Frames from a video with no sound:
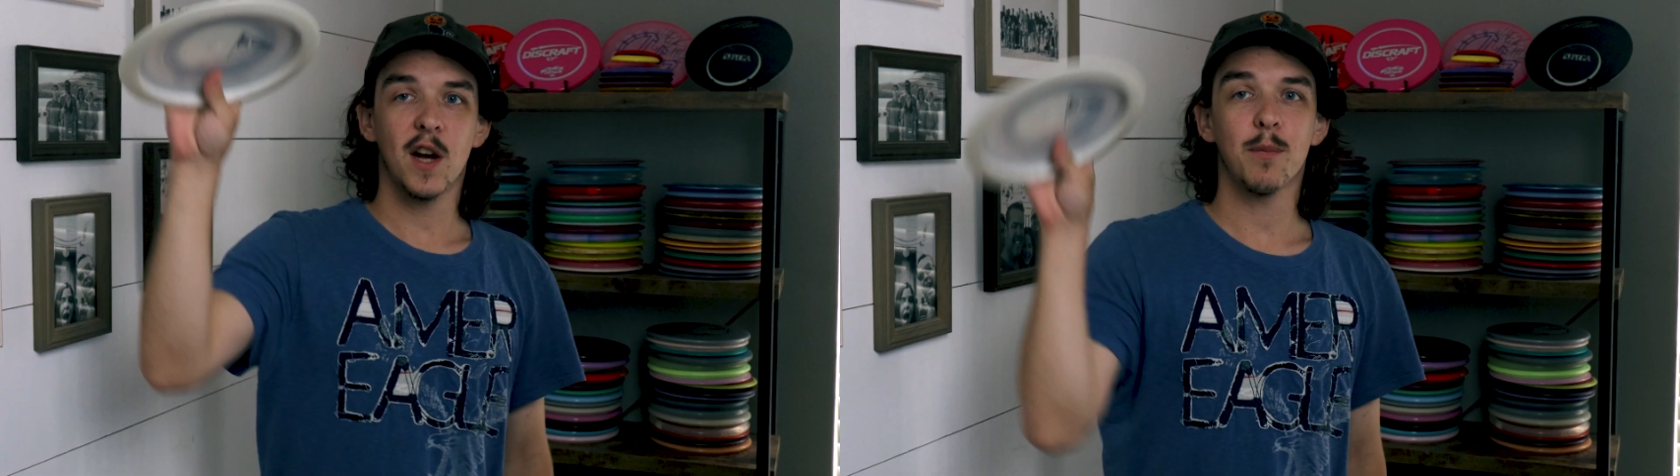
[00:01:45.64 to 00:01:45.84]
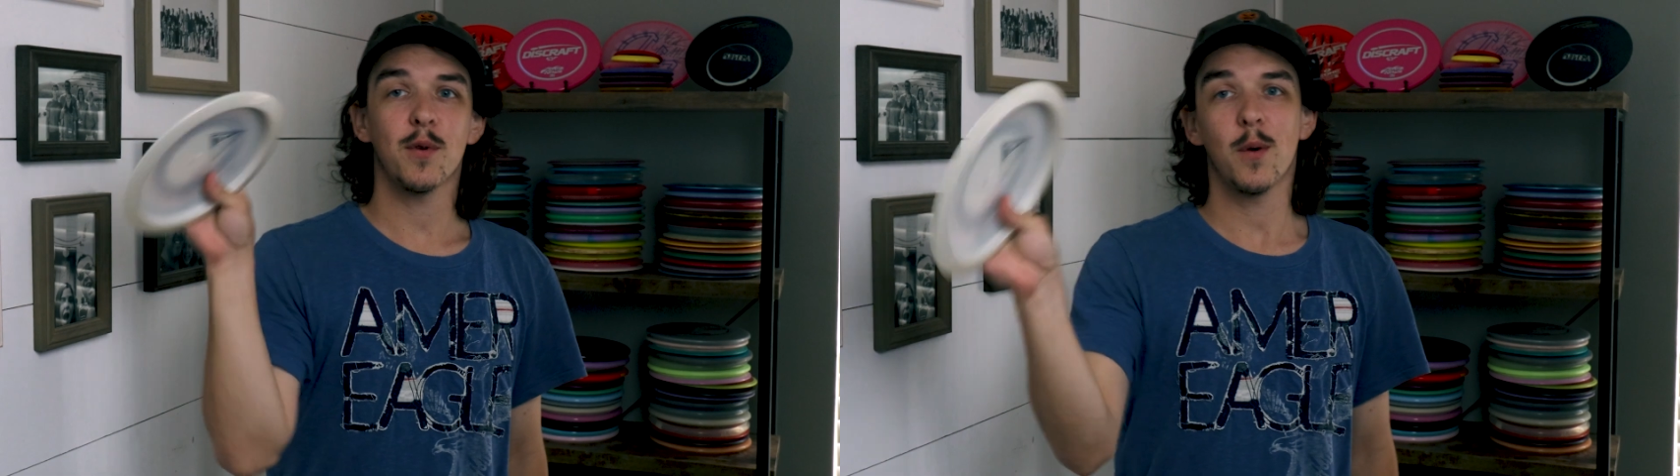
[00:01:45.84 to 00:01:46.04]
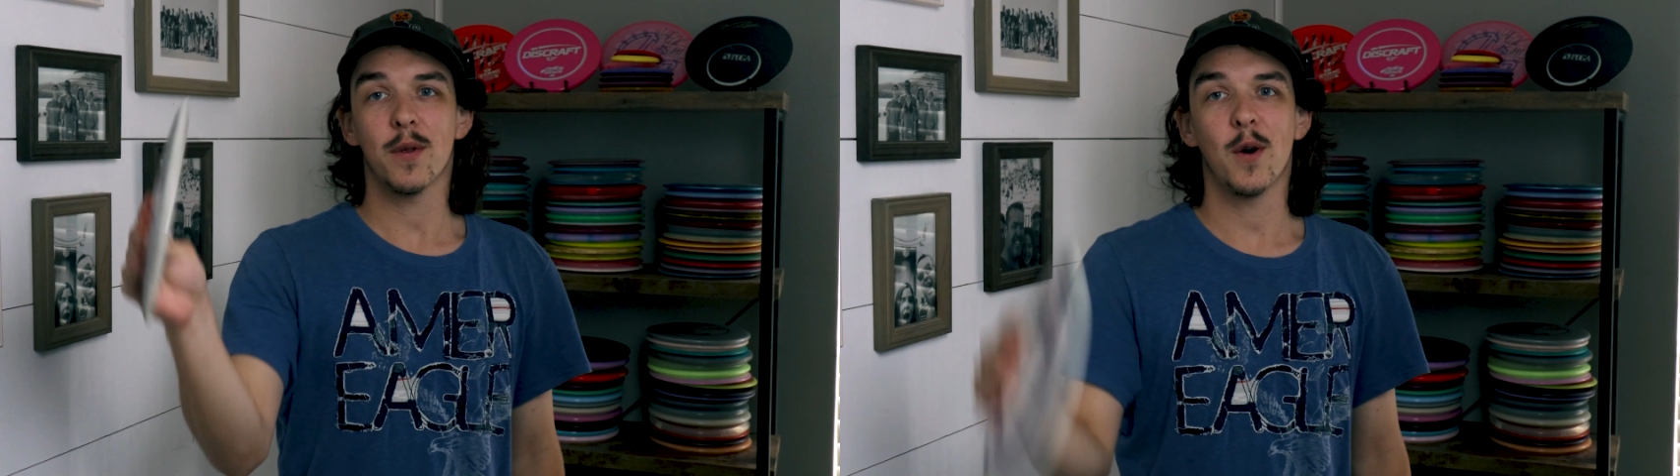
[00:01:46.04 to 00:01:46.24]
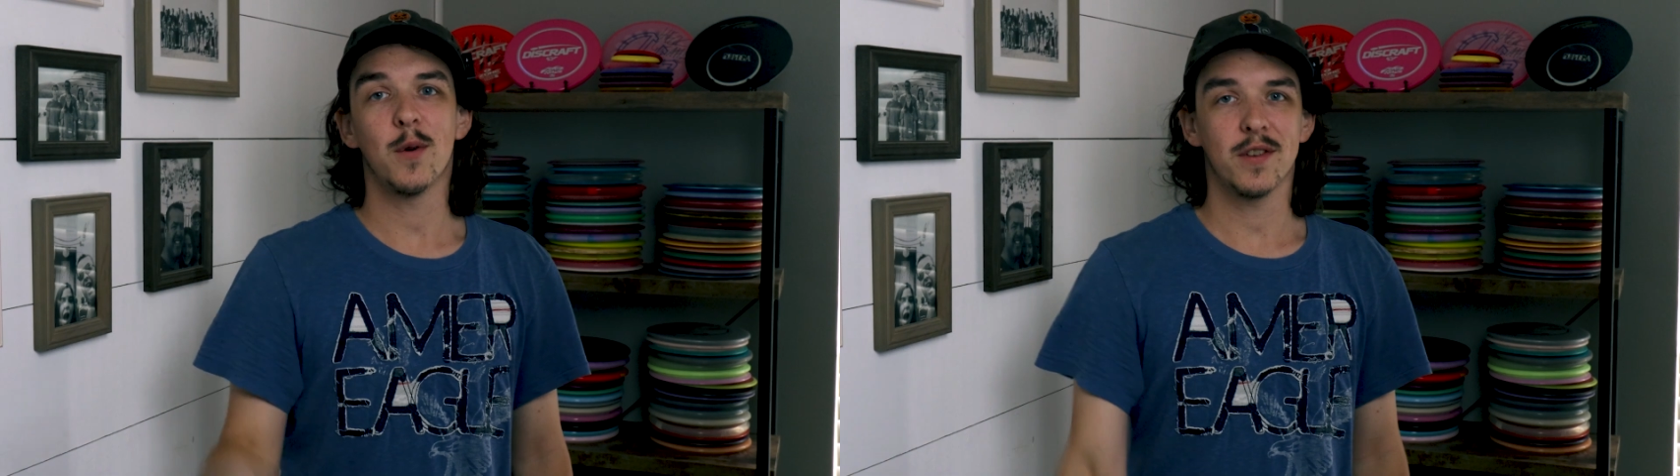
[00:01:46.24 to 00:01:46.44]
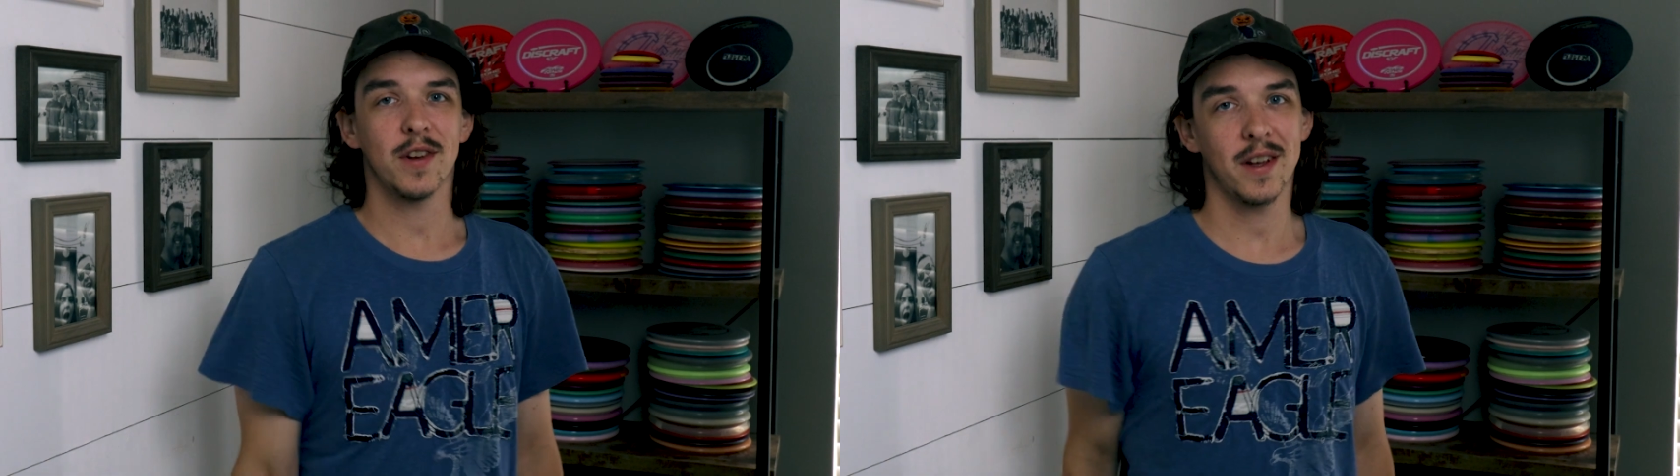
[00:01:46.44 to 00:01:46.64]
Tell him Throwing with
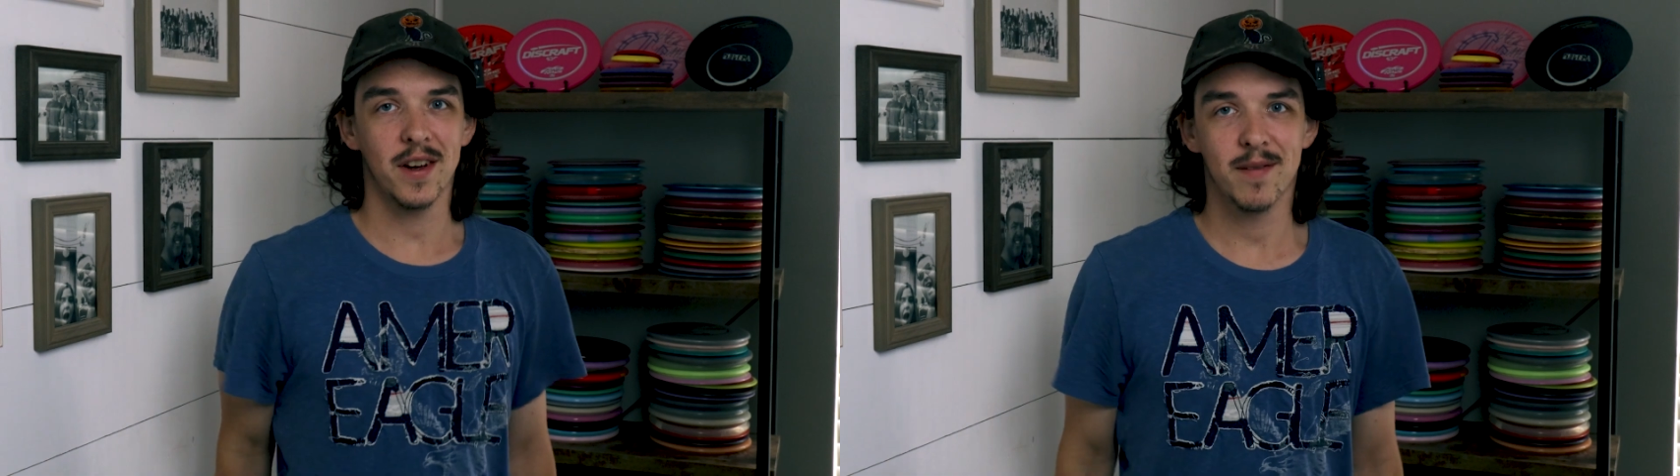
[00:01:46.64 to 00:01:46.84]
Owen sent you.